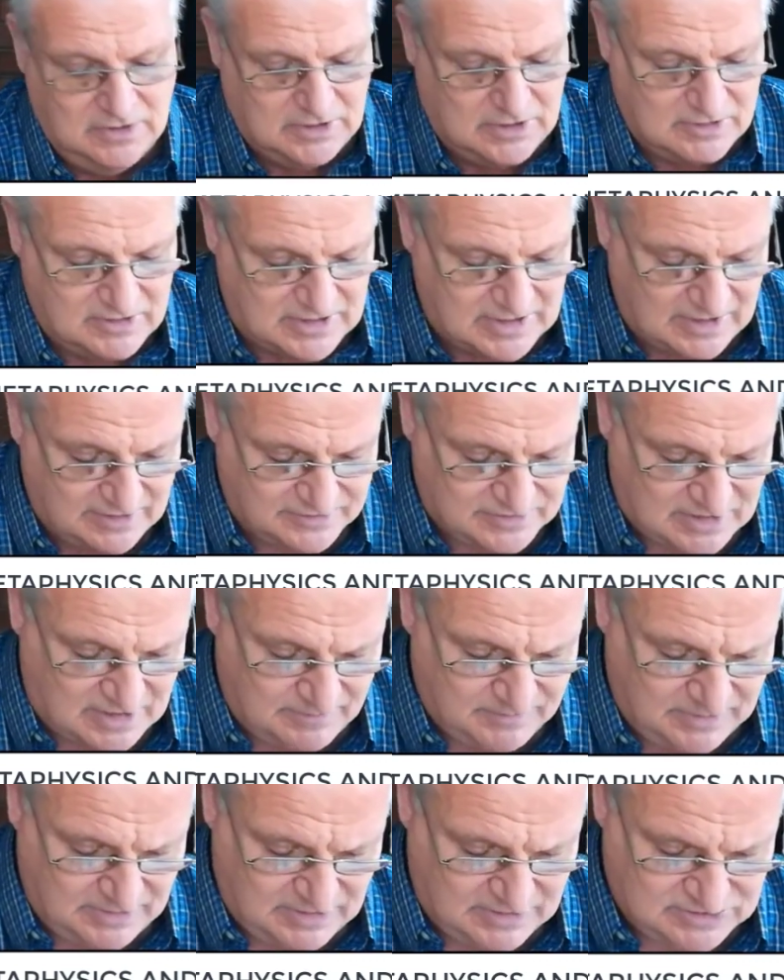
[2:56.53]
Okay, so
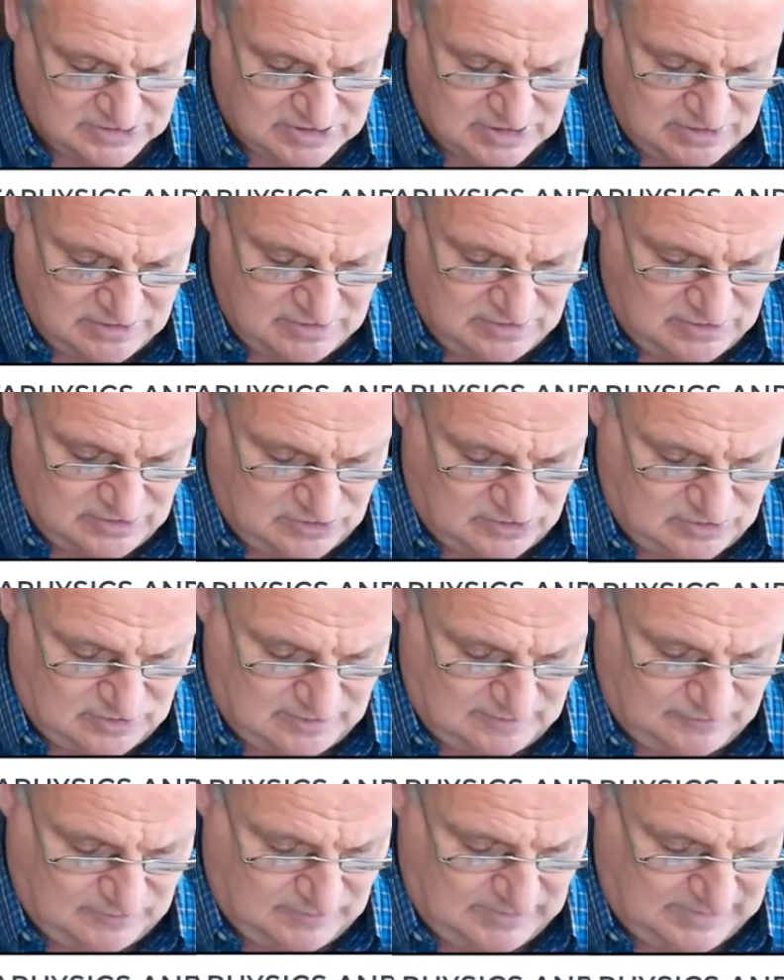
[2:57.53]
I'm going to show you the curve